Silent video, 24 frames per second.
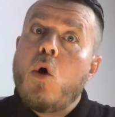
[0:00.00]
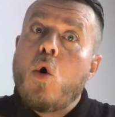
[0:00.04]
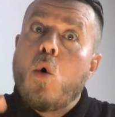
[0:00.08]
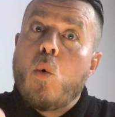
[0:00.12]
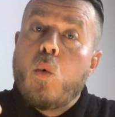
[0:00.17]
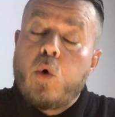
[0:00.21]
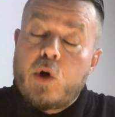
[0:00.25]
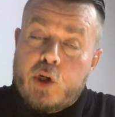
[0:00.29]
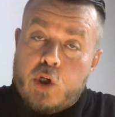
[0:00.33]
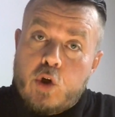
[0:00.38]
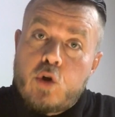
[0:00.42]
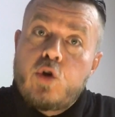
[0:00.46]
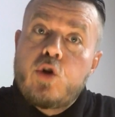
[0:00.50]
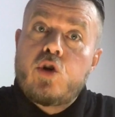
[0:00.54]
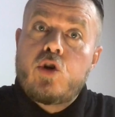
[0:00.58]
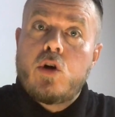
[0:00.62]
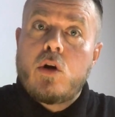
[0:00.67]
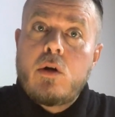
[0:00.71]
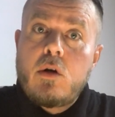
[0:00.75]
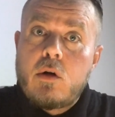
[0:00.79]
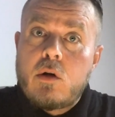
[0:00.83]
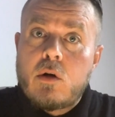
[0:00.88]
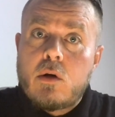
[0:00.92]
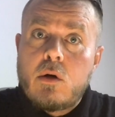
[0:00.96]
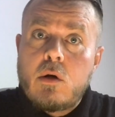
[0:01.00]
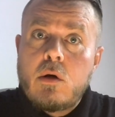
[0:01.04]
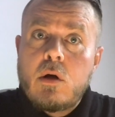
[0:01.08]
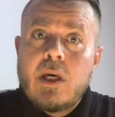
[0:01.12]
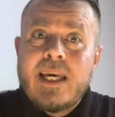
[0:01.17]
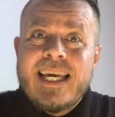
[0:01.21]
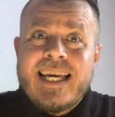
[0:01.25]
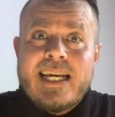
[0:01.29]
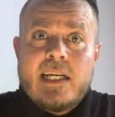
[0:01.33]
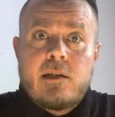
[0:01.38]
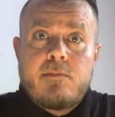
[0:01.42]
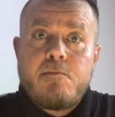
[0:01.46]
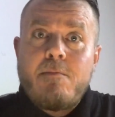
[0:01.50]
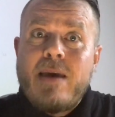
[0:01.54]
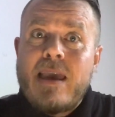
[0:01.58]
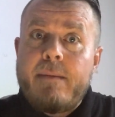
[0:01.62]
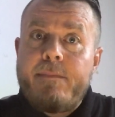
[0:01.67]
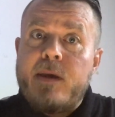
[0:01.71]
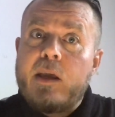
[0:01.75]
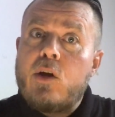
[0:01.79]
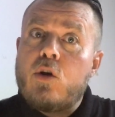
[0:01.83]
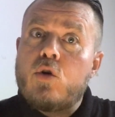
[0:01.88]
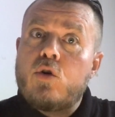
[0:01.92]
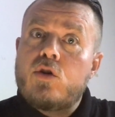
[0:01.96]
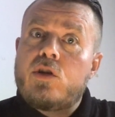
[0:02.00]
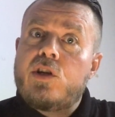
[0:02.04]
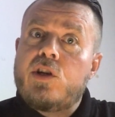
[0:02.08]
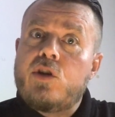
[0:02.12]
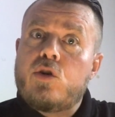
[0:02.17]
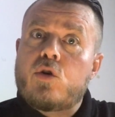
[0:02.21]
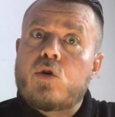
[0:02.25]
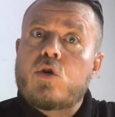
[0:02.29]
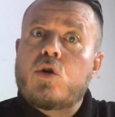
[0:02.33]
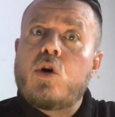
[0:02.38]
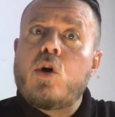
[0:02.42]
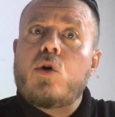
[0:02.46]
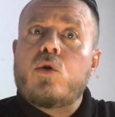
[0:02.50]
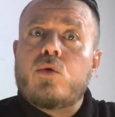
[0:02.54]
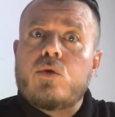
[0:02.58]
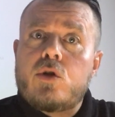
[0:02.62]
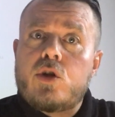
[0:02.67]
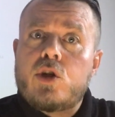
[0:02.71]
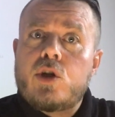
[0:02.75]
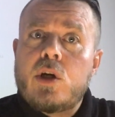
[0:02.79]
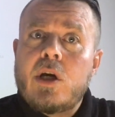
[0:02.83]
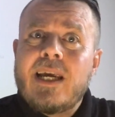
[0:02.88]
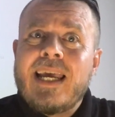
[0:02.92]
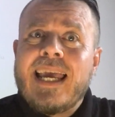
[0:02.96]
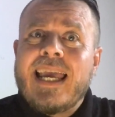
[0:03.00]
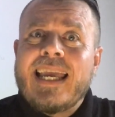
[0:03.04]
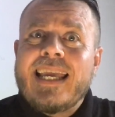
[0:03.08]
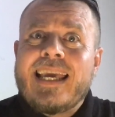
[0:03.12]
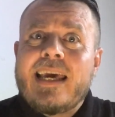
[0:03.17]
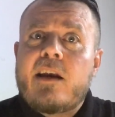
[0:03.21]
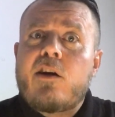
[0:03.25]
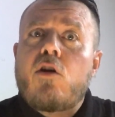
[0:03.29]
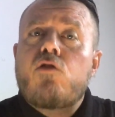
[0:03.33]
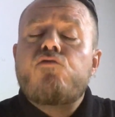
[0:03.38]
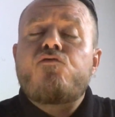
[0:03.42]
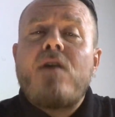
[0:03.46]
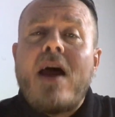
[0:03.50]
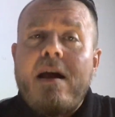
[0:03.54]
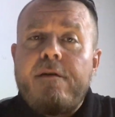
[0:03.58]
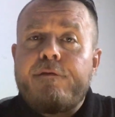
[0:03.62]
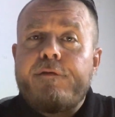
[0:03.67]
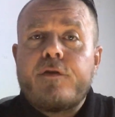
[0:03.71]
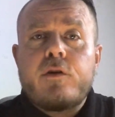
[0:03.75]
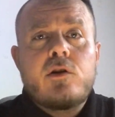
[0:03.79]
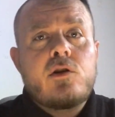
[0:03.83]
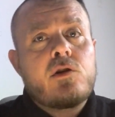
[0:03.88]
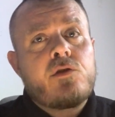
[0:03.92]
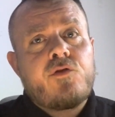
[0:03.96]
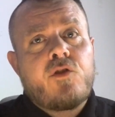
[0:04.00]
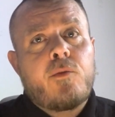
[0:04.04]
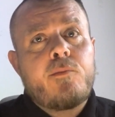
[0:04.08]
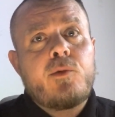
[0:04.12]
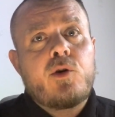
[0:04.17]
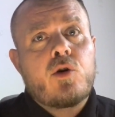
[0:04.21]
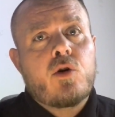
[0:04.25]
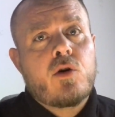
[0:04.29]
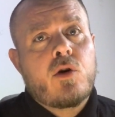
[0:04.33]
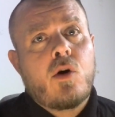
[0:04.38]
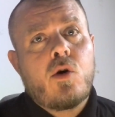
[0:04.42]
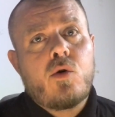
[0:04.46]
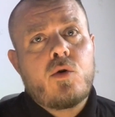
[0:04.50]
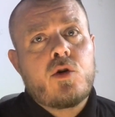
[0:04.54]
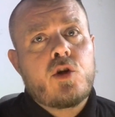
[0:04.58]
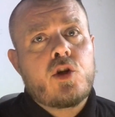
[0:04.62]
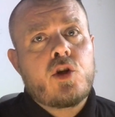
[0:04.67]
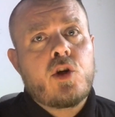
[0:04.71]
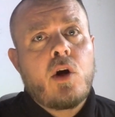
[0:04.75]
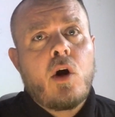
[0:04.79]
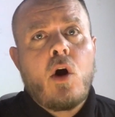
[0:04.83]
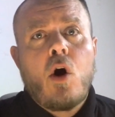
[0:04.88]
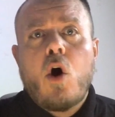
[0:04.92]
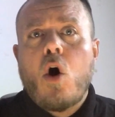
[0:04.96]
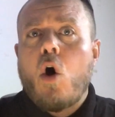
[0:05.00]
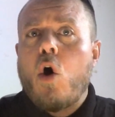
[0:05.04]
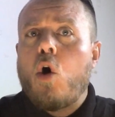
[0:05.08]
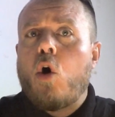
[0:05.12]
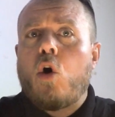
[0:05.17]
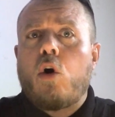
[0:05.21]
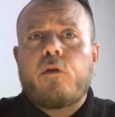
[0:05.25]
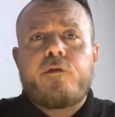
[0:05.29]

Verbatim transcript: What you should do is maybe go to your coach and get a reference from your coach or